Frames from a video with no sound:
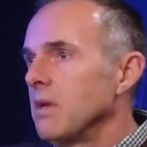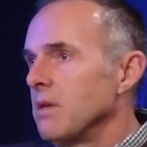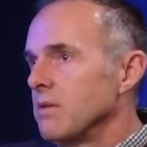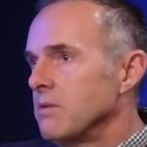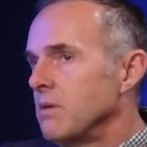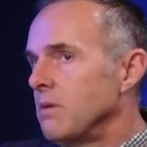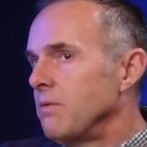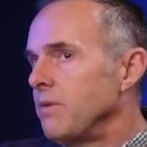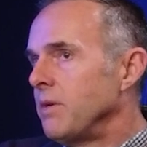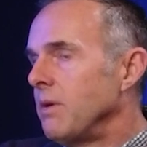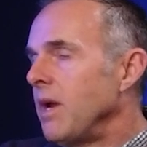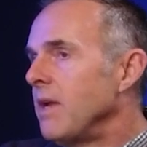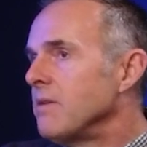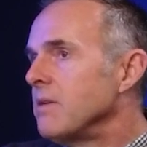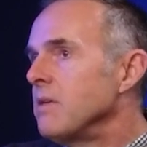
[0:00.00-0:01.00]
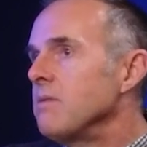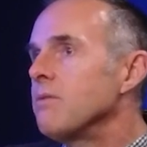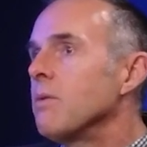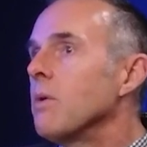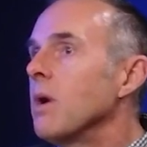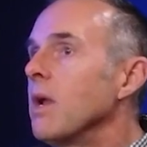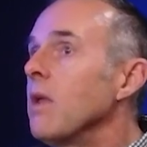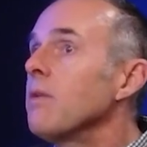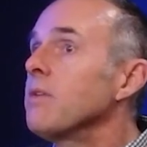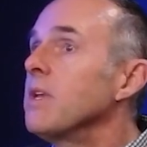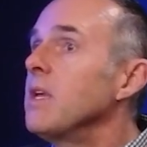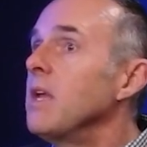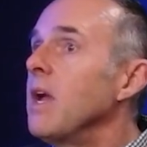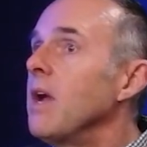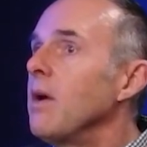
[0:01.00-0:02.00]
So if you're asking for
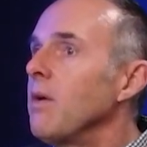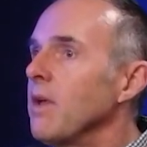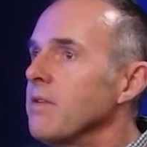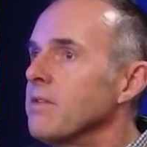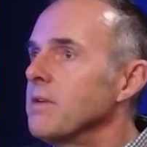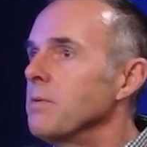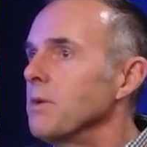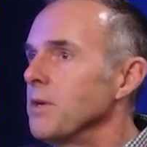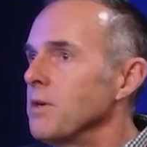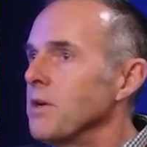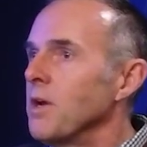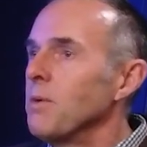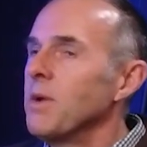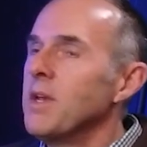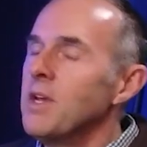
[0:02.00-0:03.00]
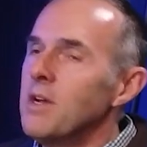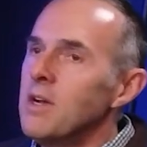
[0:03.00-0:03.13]
LTL, I see where you're going here.